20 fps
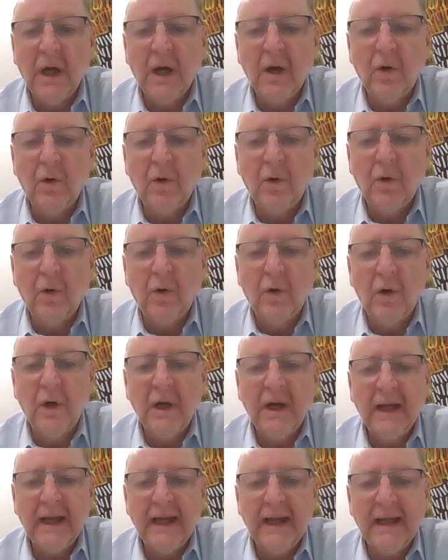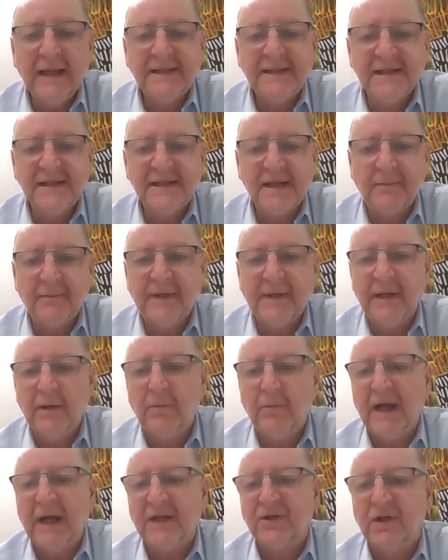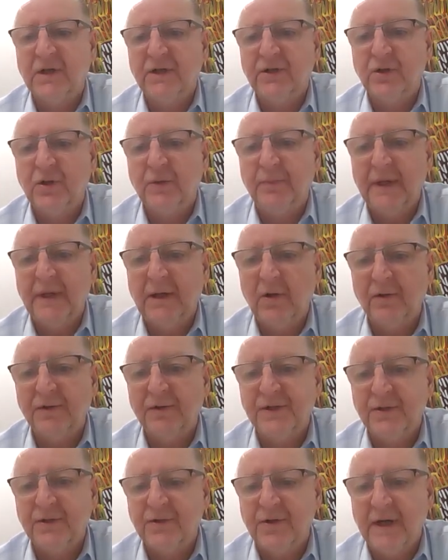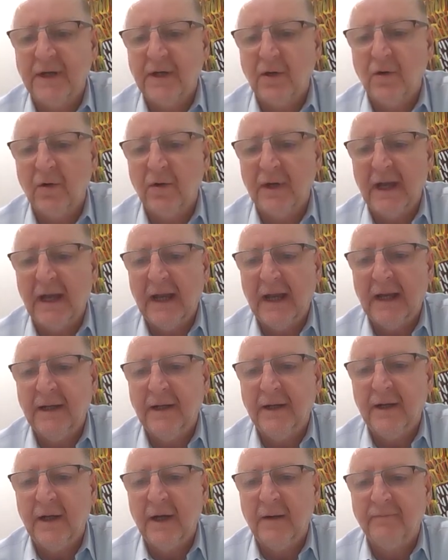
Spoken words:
Or is it something that we actually should be concentrating on and